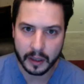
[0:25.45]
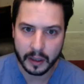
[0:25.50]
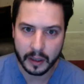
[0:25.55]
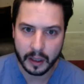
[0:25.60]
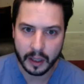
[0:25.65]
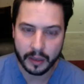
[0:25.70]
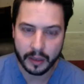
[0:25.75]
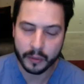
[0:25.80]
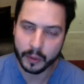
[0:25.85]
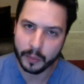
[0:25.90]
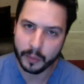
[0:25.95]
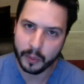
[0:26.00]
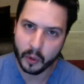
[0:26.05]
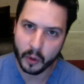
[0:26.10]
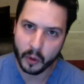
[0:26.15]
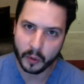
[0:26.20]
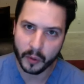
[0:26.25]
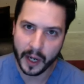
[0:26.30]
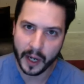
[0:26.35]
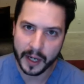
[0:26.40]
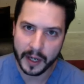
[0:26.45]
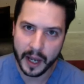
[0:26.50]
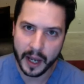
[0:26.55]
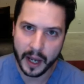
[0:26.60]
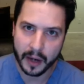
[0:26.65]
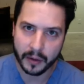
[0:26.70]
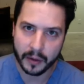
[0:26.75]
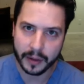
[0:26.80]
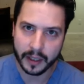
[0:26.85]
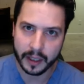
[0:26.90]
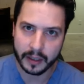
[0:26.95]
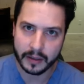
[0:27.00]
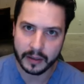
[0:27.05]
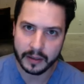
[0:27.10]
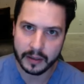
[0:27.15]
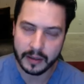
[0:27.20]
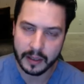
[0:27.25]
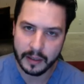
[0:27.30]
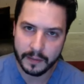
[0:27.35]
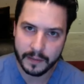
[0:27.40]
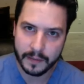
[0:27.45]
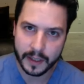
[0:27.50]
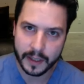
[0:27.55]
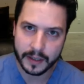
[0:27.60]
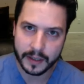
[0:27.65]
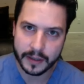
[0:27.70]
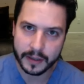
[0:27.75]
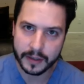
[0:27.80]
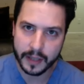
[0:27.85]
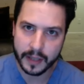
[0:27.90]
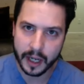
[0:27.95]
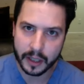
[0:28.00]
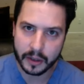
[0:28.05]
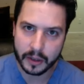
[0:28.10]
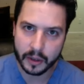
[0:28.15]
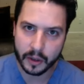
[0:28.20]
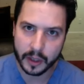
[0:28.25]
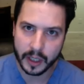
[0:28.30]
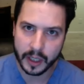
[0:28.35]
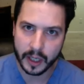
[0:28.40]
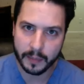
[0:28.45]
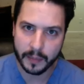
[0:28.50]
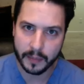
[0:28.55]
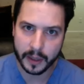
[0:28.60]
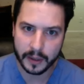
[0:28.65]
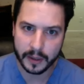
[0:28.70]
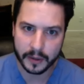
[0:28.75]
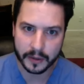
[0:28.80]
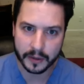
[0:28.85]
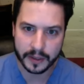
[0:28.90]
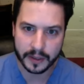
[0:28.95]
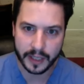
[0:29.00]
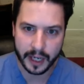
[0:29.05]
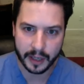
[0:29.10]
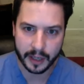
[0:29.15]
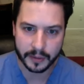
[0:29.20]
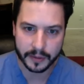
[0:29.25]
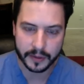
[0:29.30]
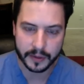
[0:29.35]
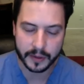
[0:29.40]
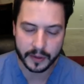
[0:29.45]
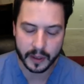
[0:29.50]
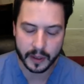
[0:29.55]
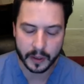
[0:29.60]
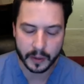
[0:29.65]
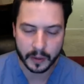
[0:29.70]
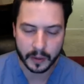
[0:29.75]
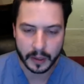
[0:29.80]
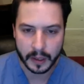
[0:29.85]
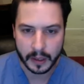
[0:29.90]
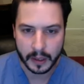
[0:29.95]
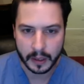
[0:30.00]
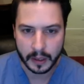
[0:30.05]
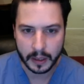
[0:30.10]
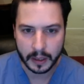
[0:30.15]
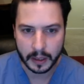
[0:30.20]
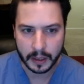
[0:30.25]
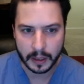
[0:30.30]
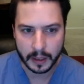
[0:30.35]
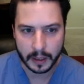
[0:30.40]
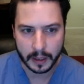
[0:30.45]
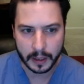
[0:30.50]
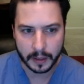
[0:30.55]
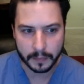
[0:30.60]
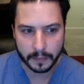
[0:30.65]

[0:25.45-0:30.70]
report right now that defense is not showing up on your scouts, so. Um,